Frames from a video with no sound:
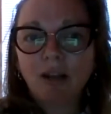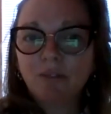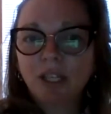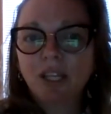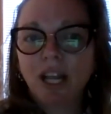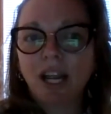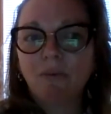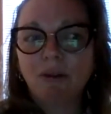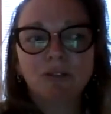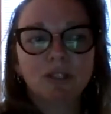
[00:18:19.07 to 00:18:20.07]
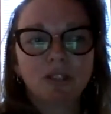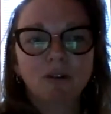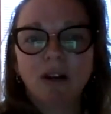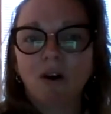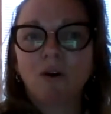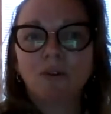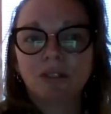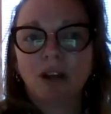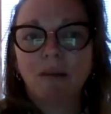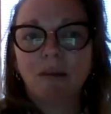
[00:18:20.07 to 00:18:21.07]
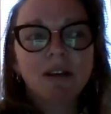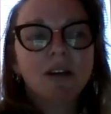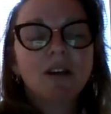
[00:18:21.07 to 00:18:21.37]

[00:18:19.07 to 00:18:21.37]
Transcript: We used to do it all the time.